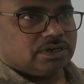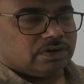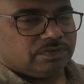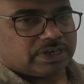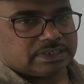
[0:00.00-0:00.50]

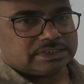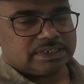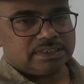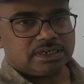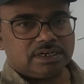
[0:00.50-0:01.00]
we can
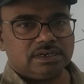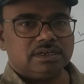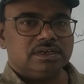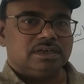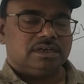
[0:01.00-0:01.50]
say
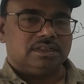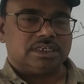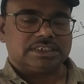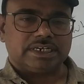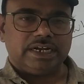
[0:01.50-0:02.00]
that
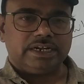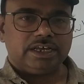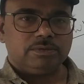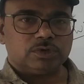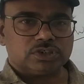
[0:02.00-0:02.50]
the straight
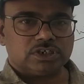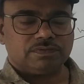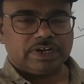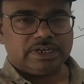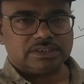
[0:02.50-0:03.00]
line motion
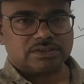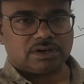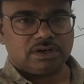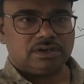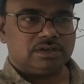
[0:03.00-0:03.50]
of light is
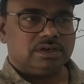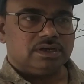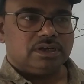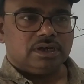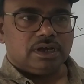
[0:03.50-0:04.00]

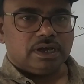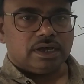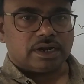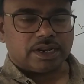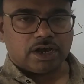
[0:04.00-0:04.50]
called
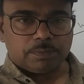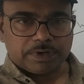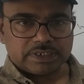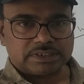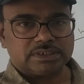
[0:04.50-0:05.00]
ray
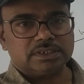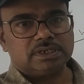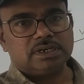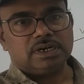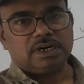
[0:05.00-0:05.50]

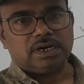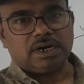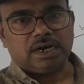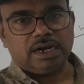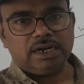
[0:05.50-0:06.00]
optics,
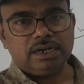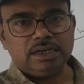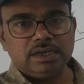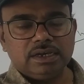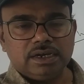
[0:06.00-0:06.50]
and
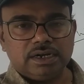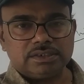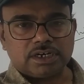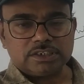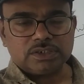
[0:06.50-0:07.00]
it
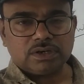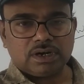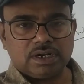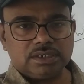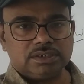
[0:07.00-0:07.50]
is also
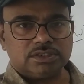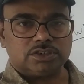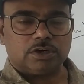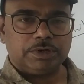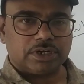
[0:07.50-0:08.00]
called as
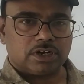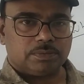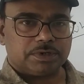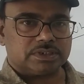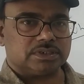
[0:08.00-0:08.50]
geometrical
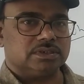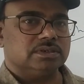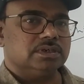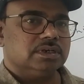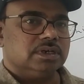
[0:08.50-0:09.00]
optics.
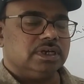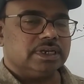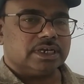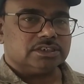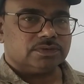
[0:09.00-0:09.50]

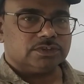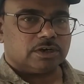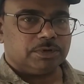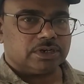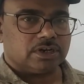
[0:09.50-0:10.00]
In case of
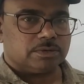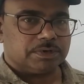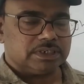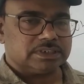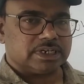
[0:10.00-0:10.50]
geometrical
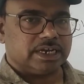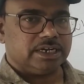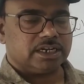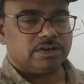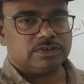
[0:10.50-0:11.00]
optics,
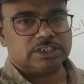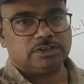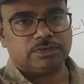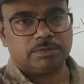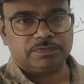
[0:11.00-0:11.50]
light travels in
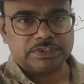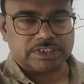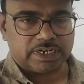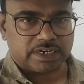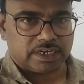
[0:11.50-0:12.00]
the form of a
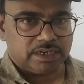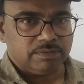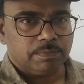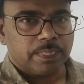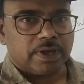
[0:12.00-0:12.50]
straight line,
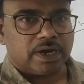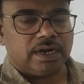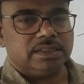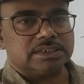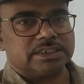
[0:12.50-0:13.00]

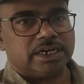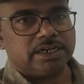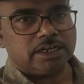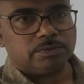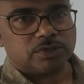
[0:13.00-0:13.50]
and the
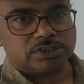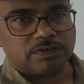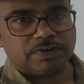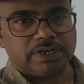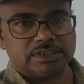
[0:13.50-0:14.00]
straight line motion
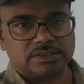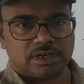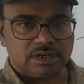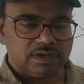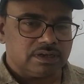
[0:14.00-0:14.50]
of light is
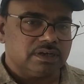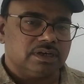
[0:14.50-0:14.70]
called